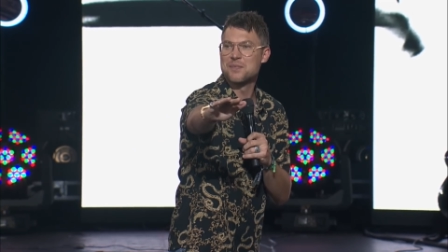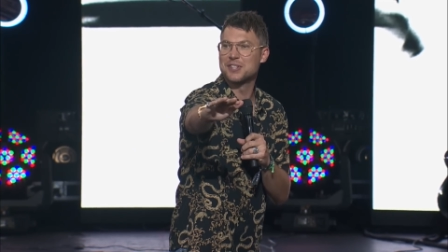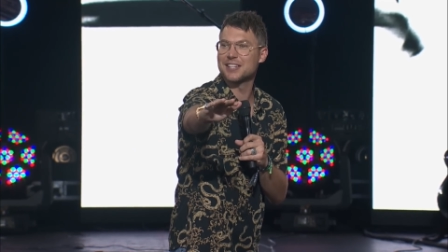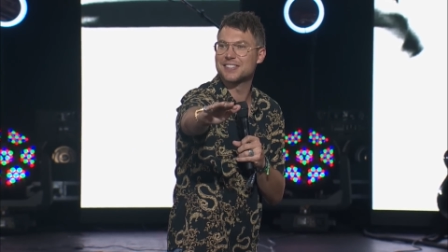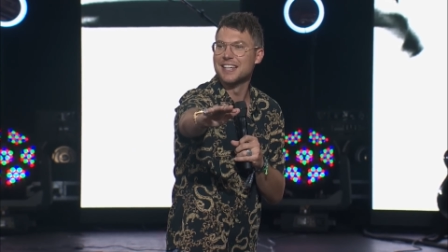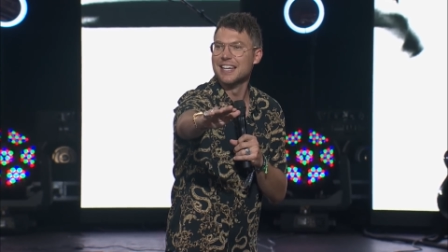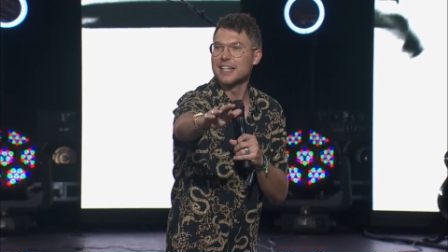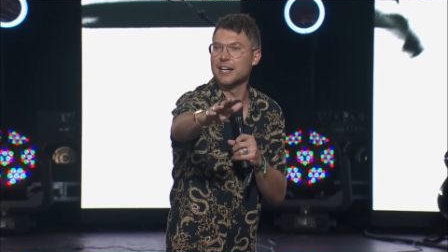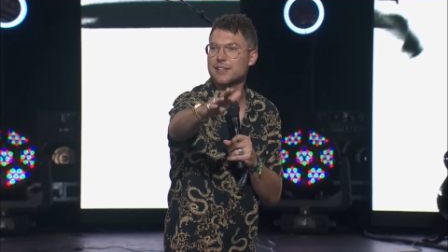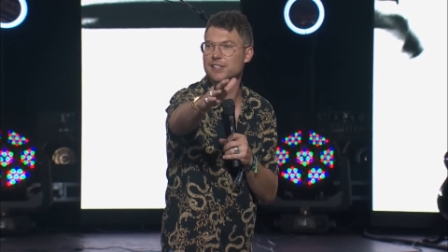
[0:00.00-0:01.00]
Just
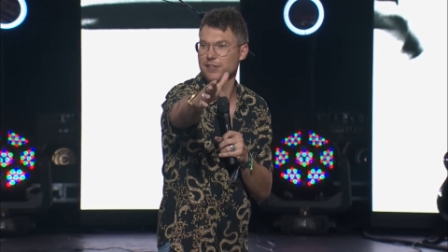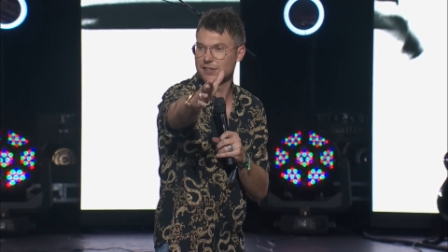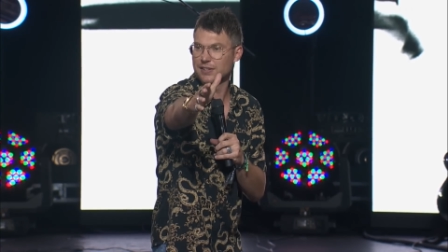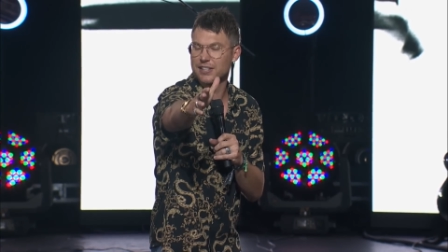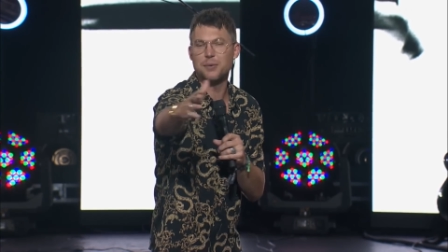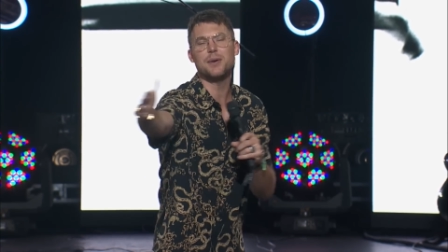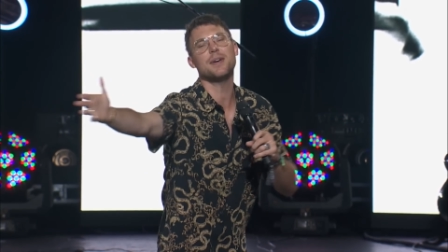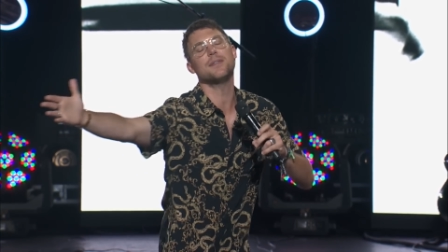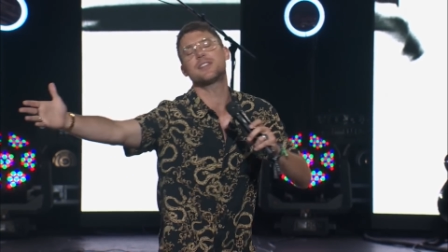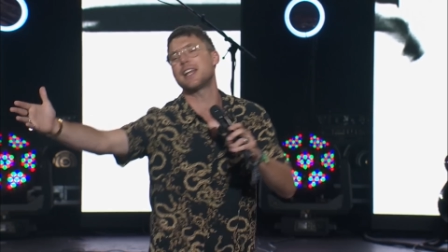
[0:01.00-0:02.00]
Consistency. We,
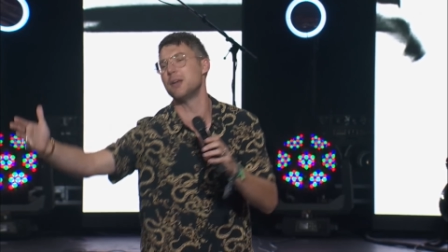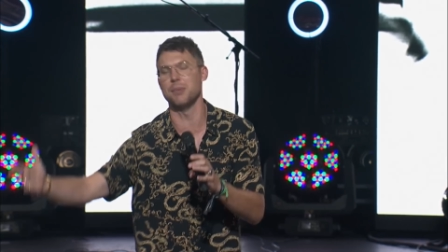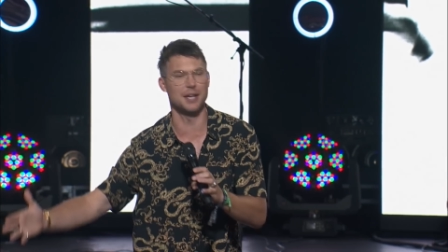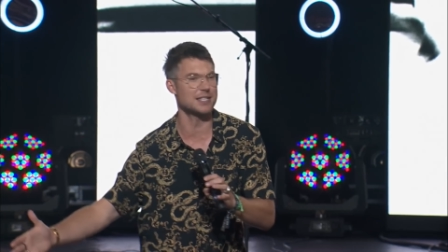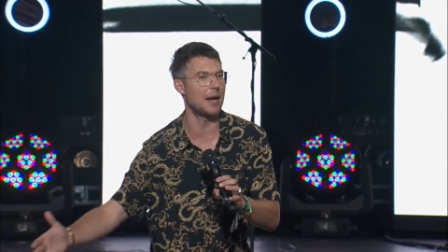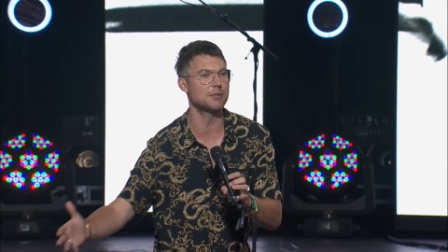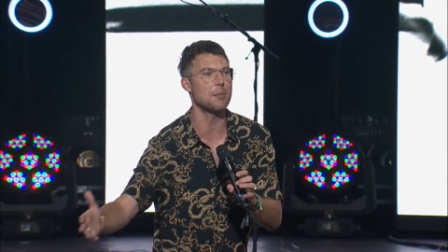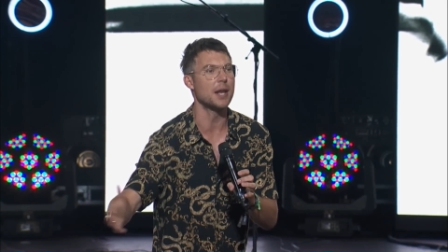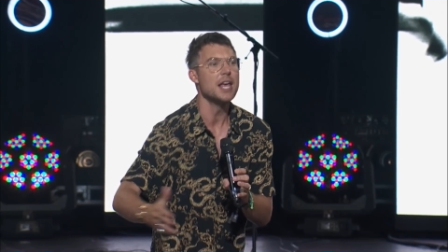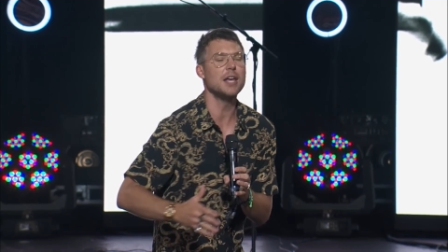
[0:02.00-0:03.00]
we've said it a million times.
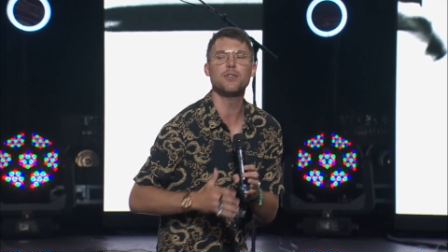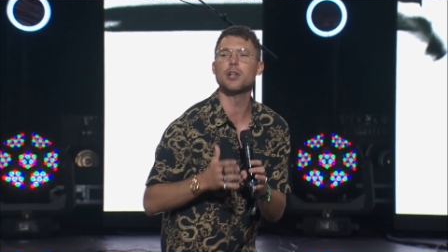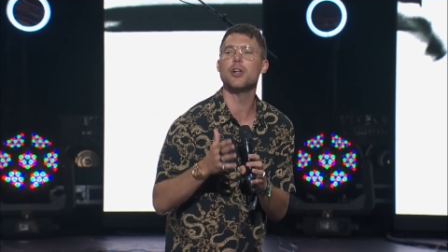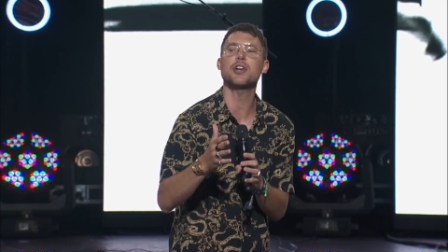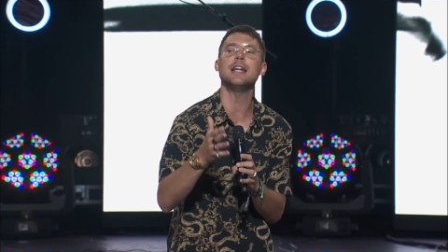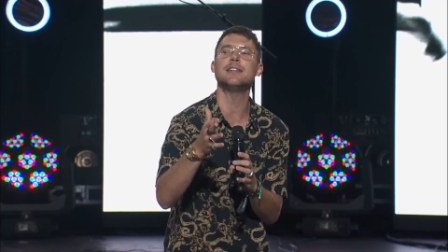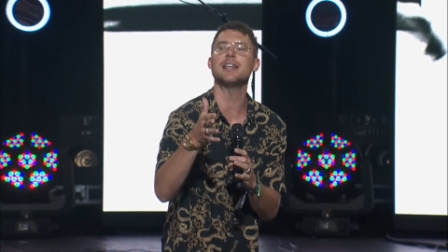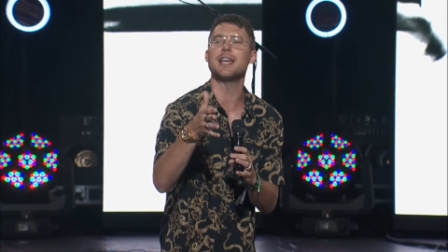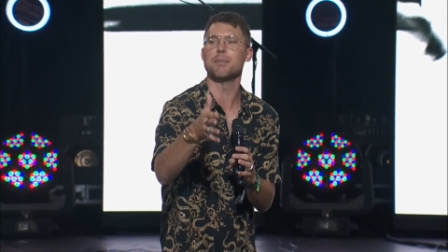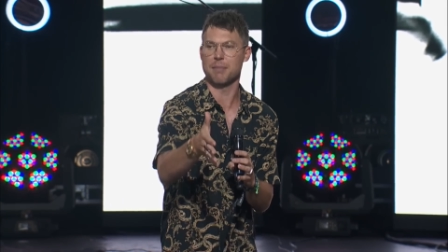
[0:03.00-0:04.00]
Come on. If you're looking
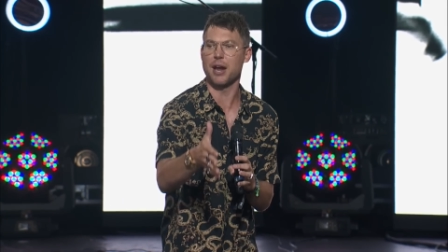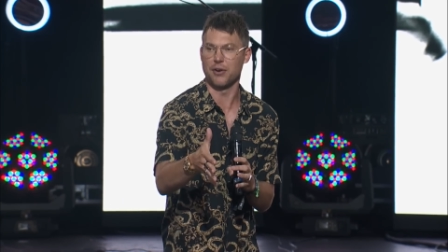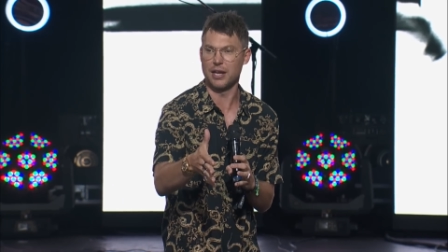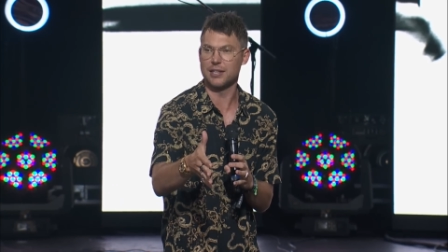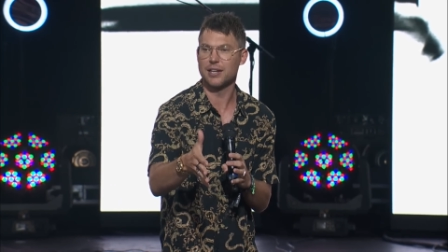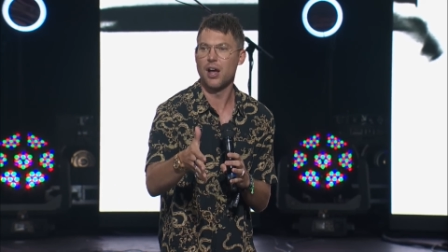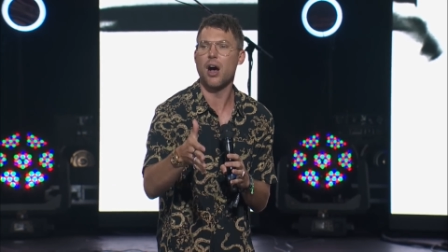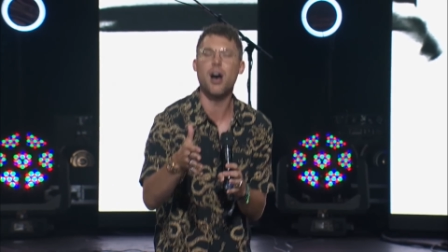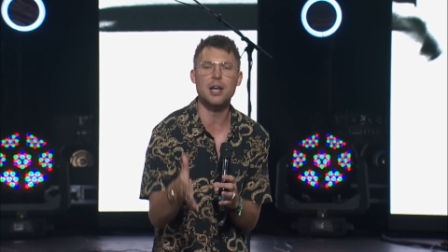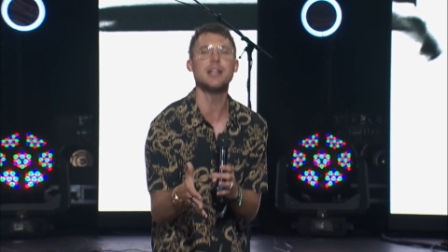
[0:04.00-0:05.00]
to get married,
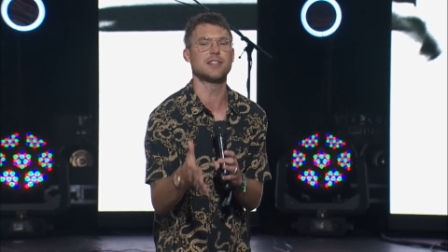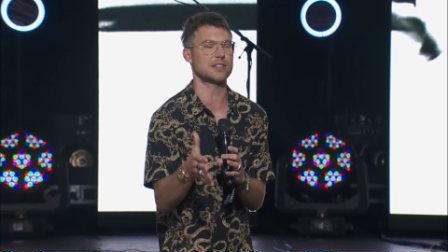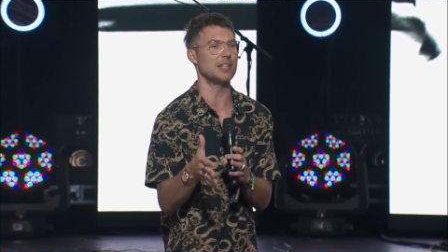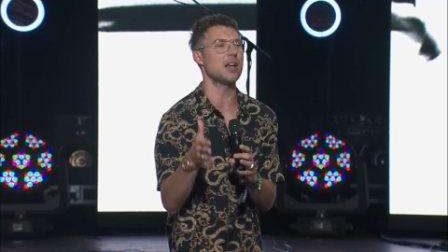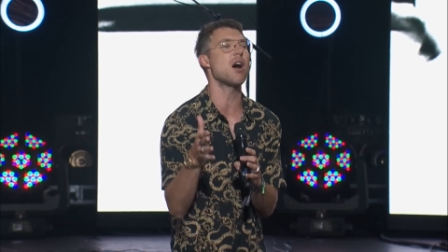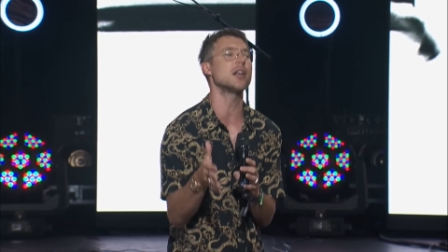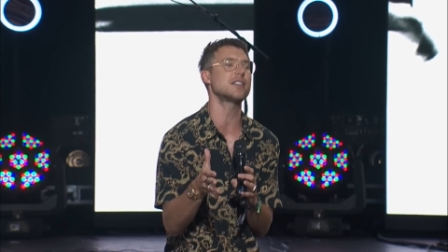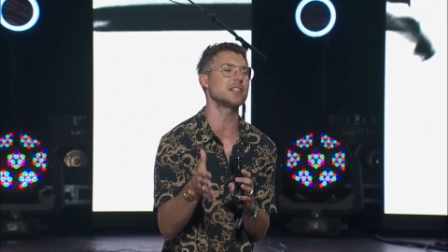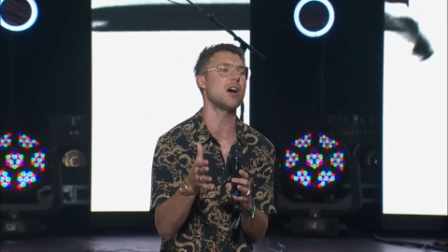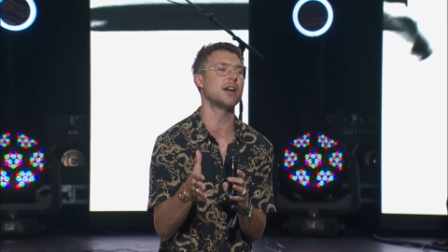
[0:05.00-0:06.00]
honestly,
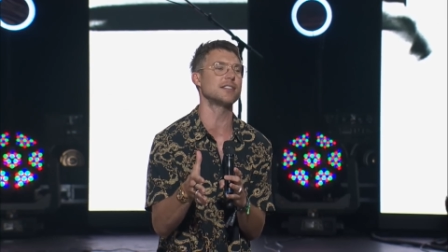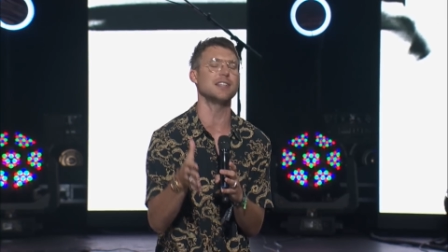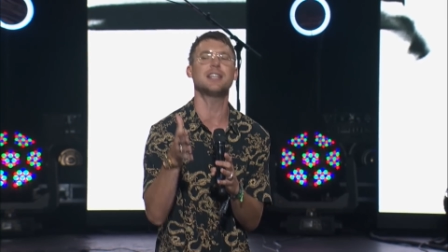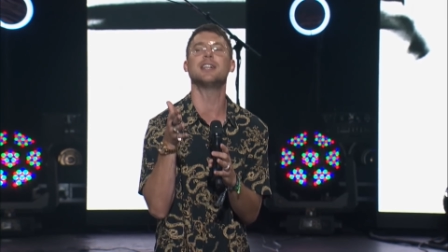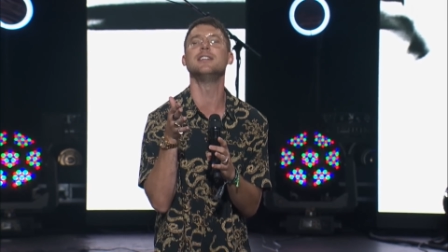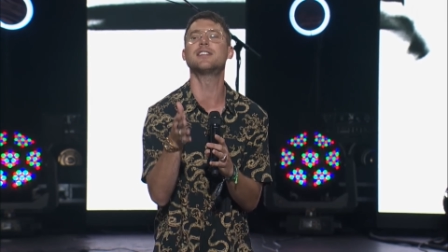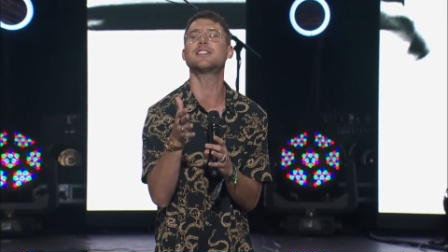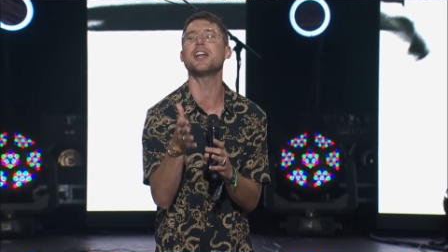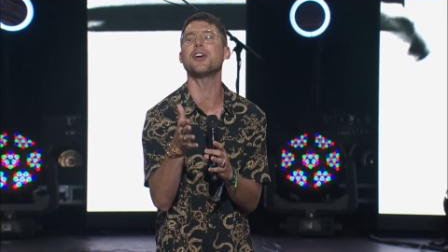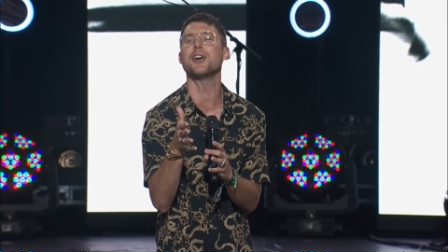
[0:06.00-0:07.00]
honestly, honestly,
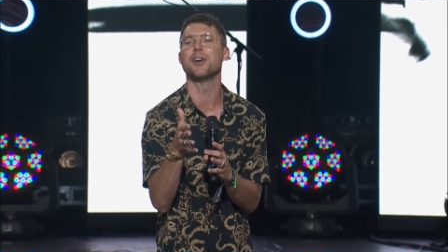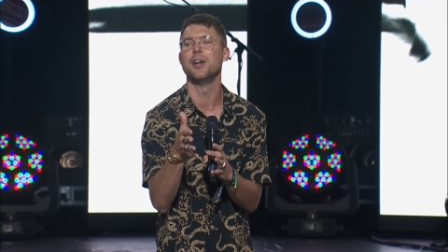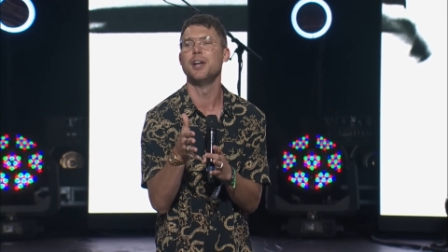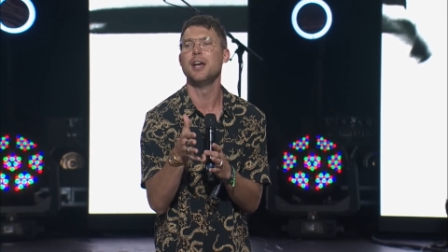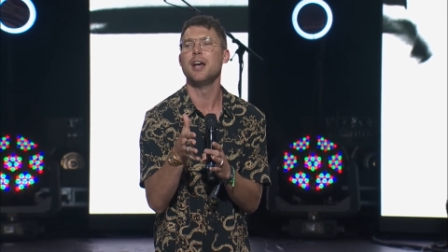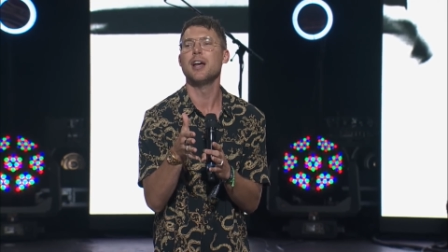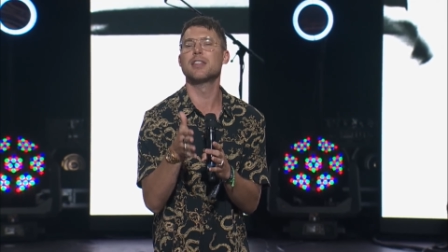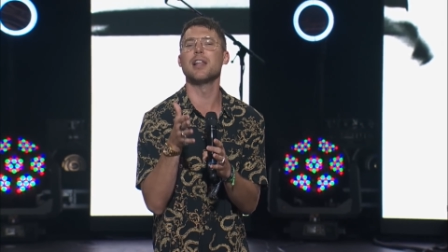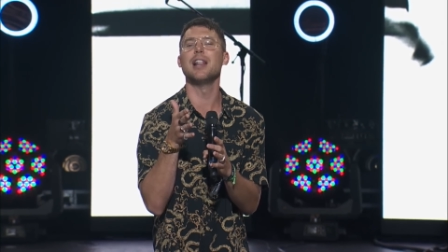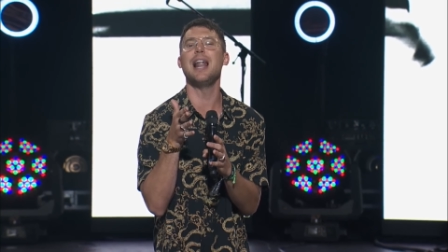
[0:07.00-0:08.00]
consider
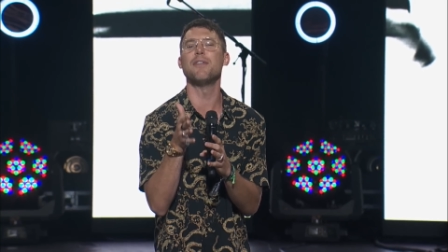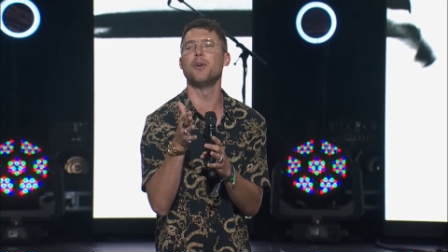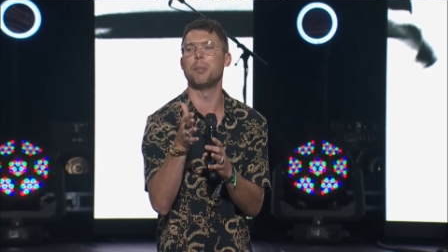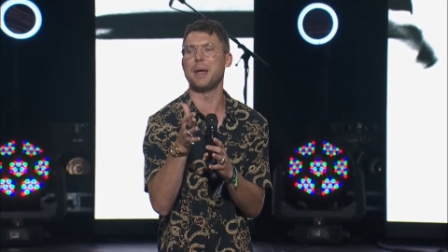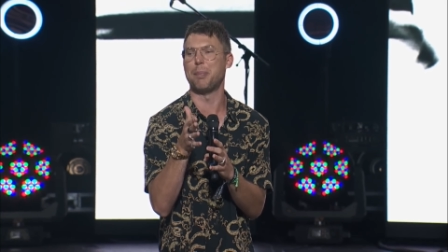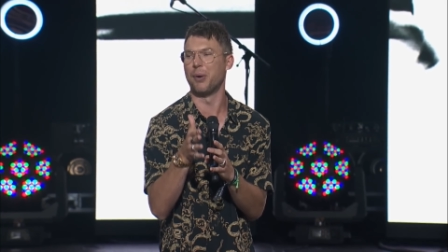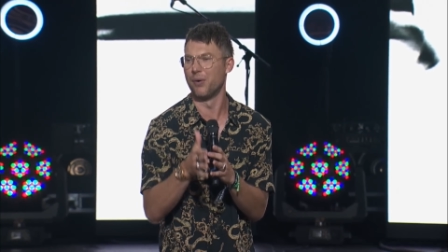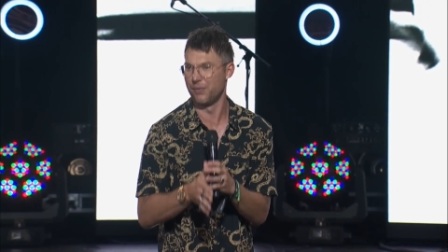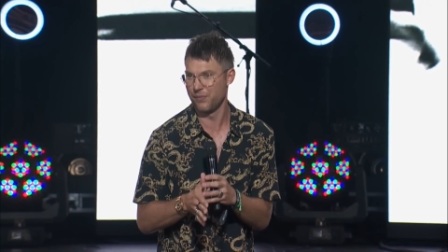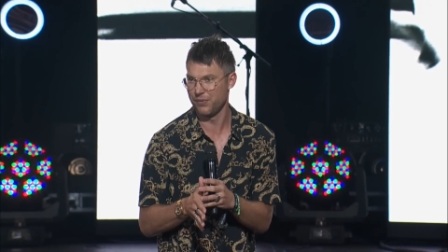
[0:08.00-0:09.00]
the level people.